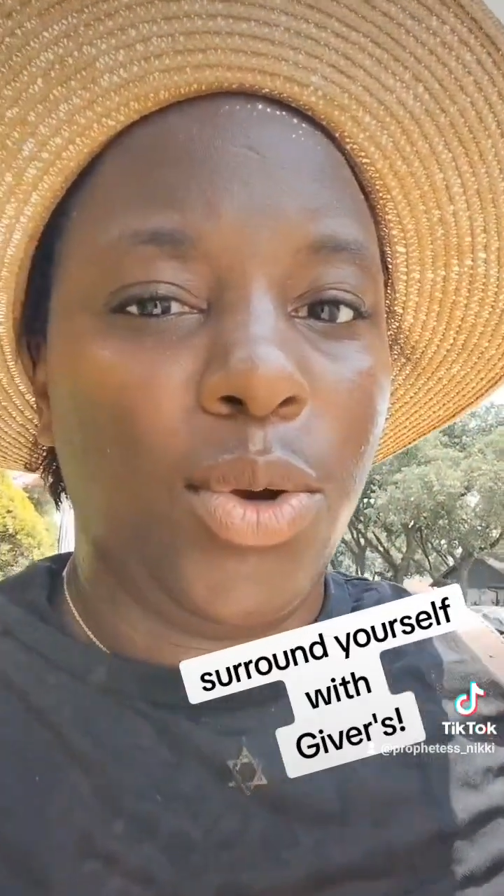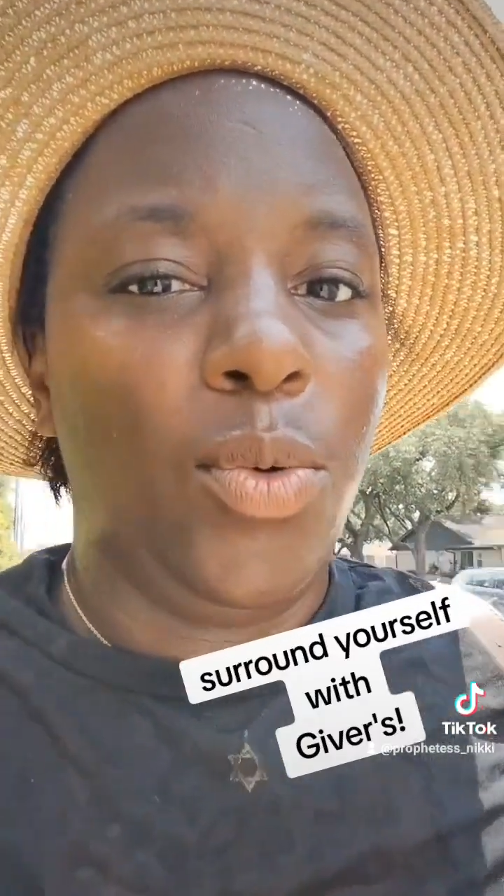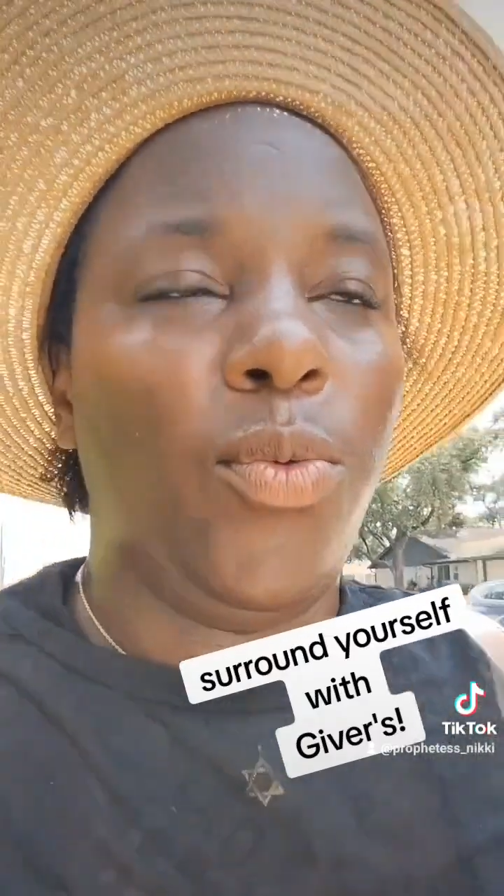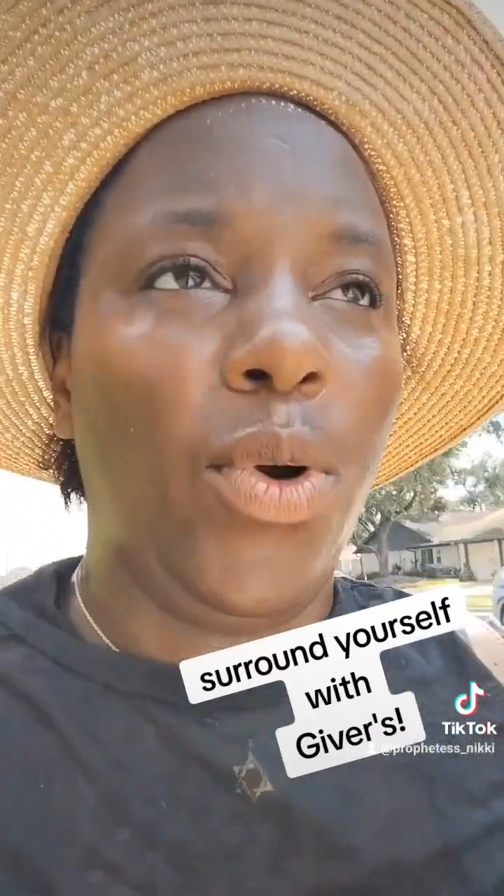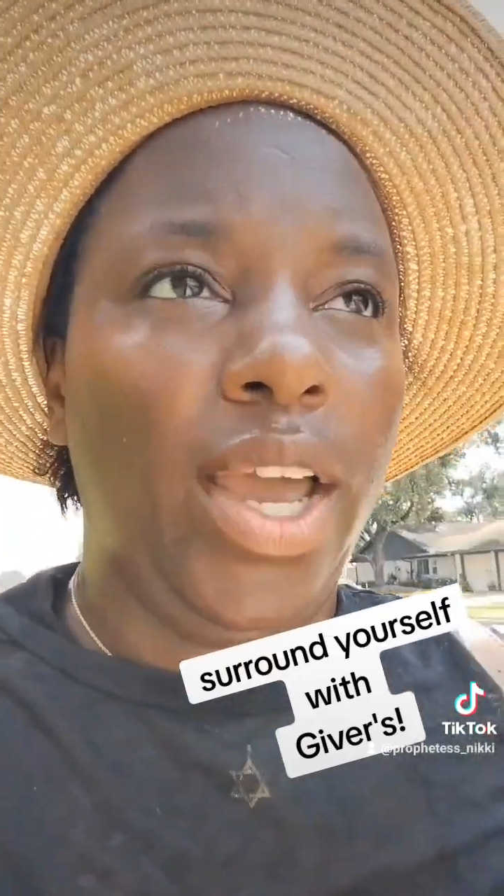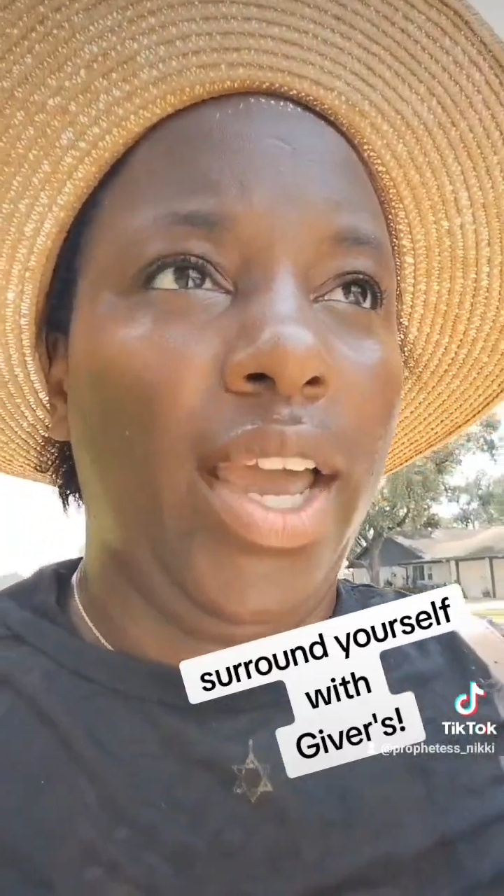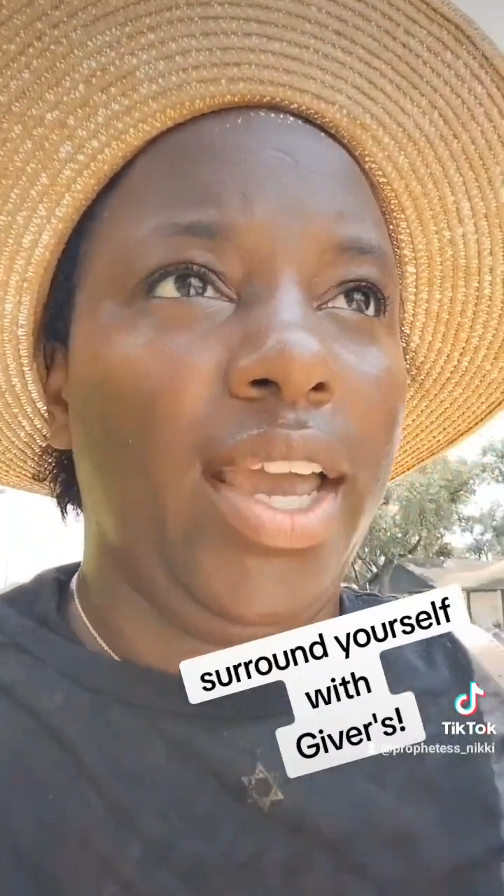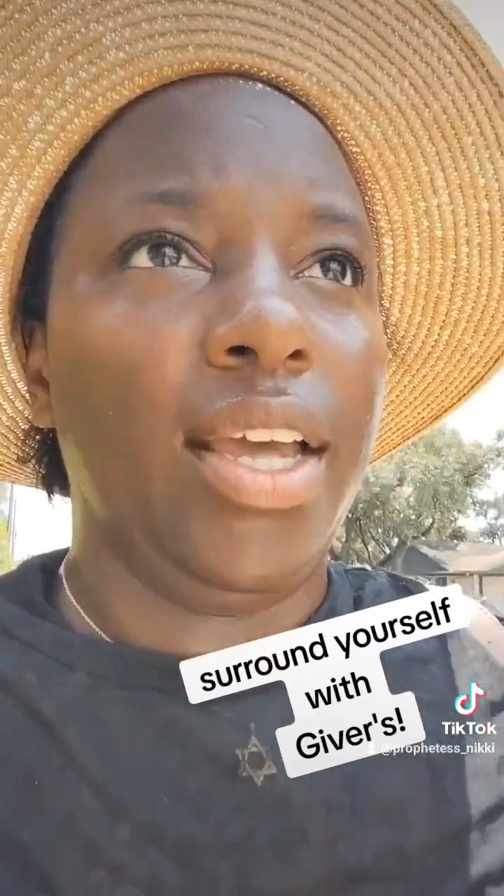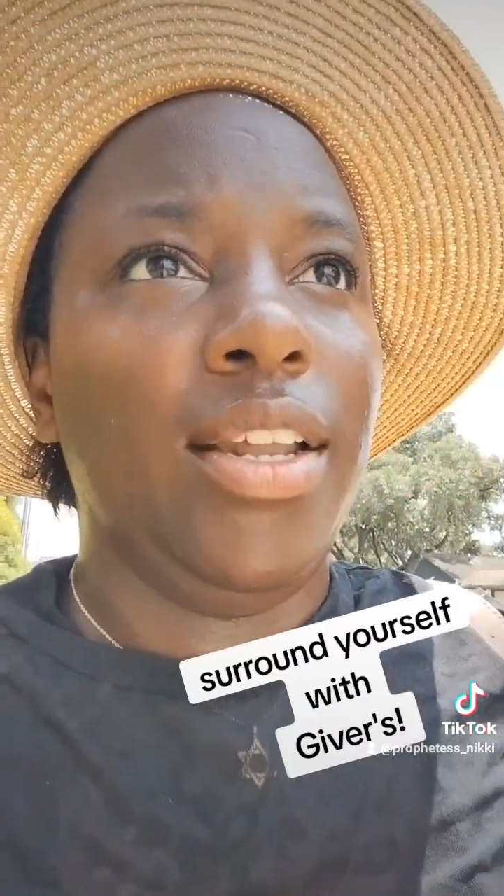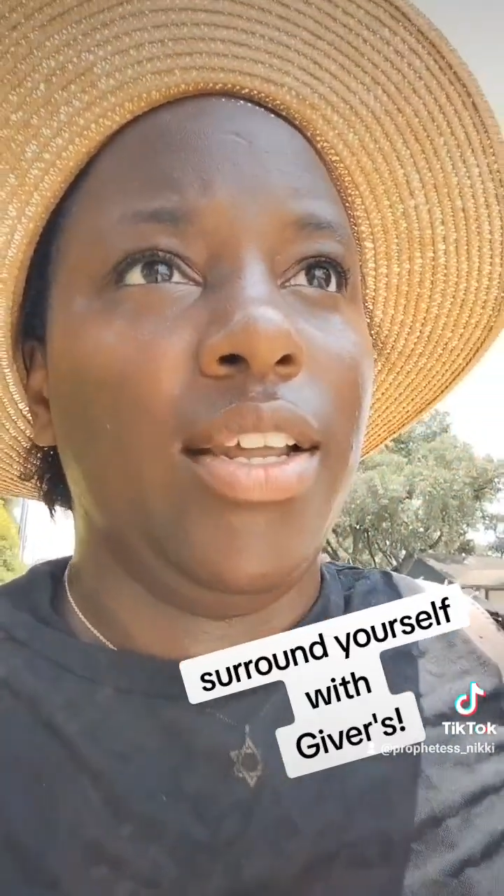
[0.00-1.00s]
you need
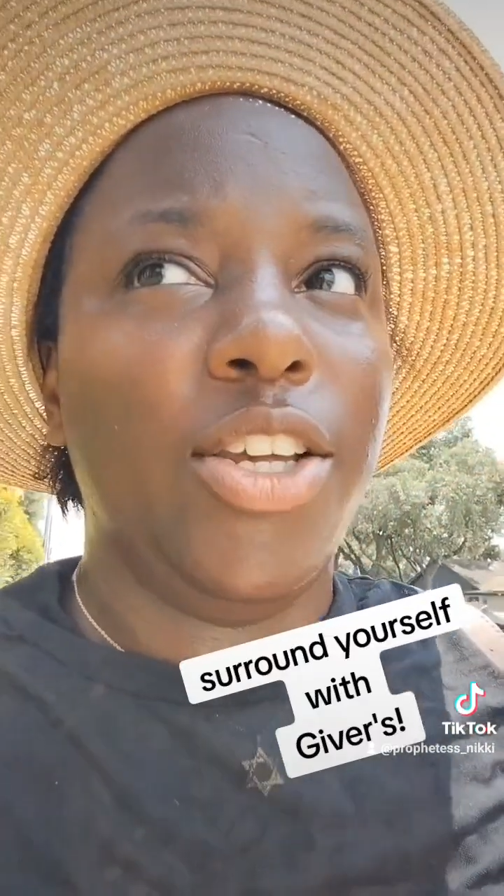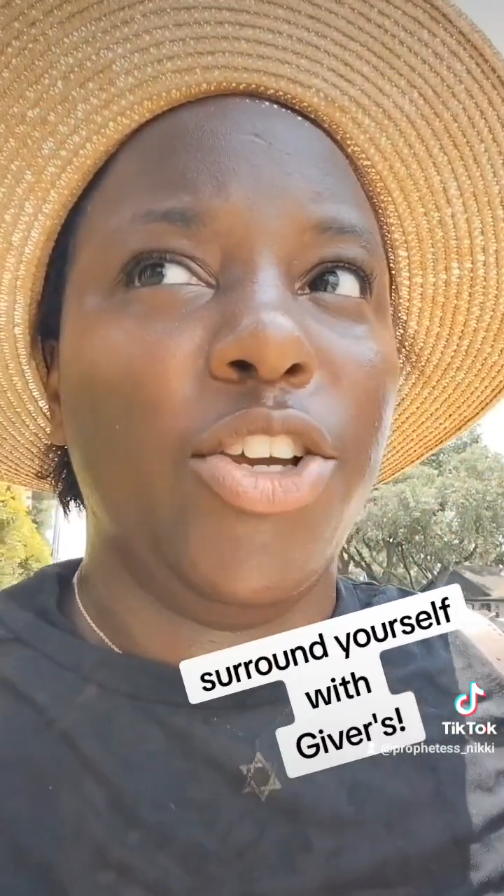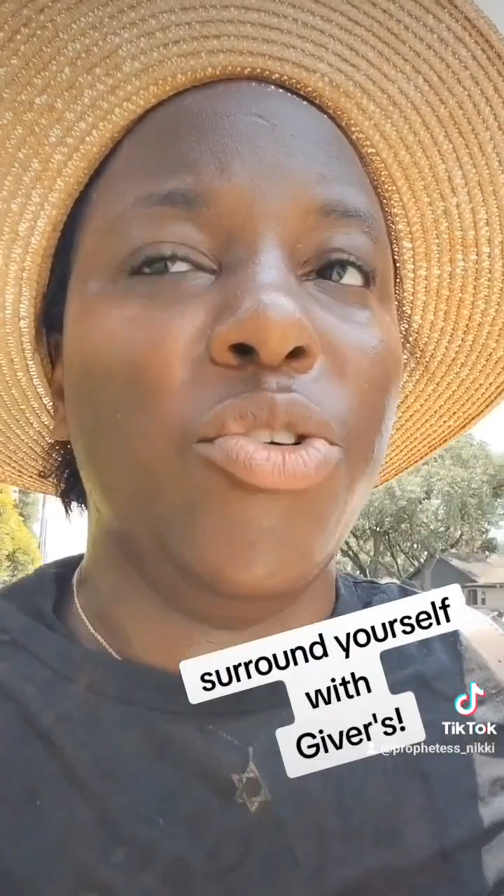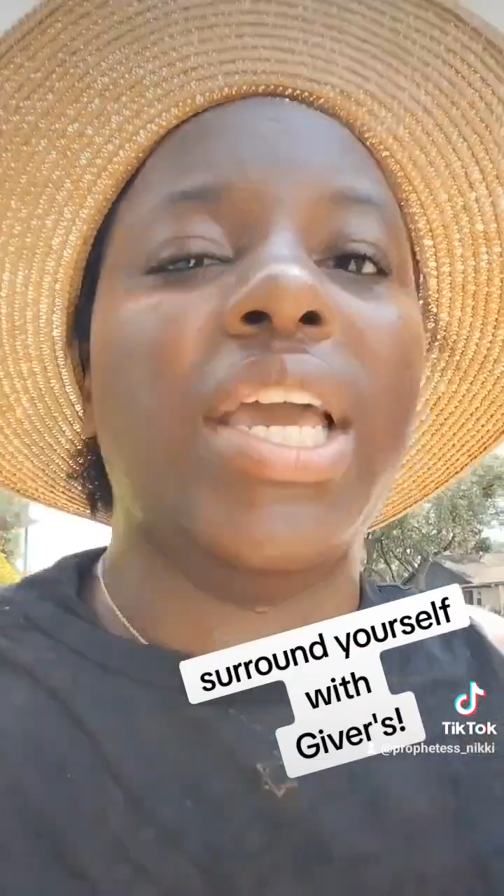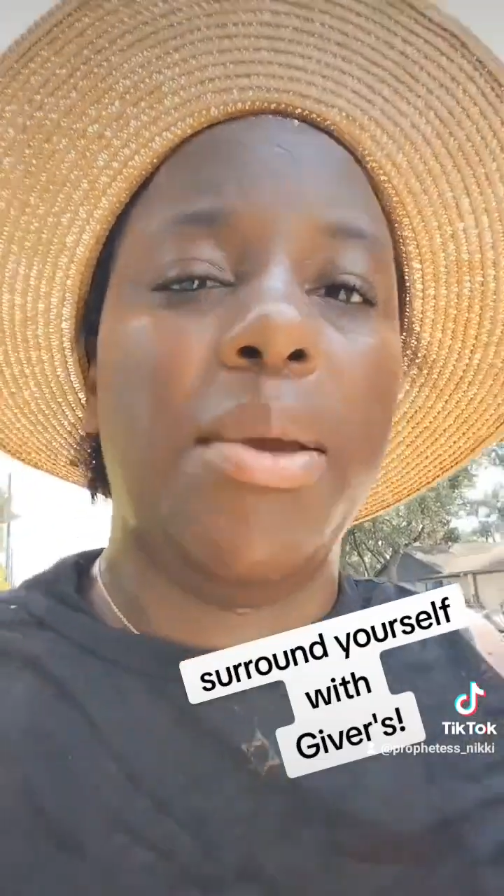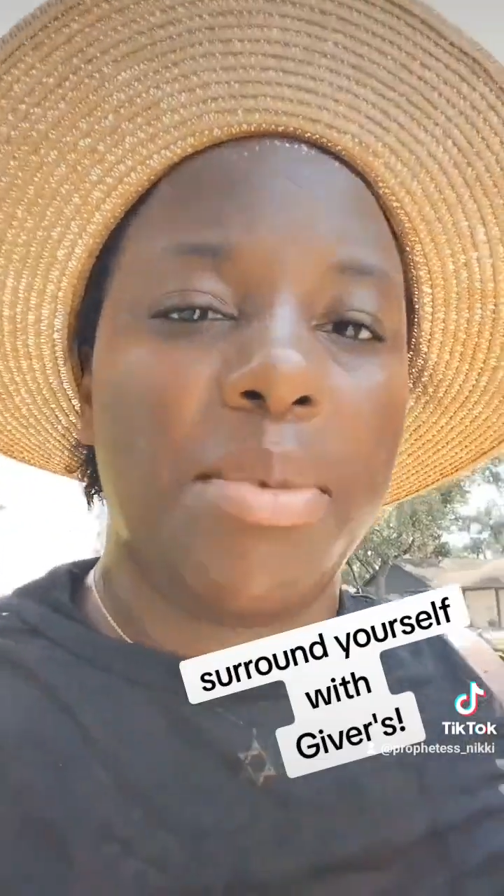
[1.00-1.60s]
me, right?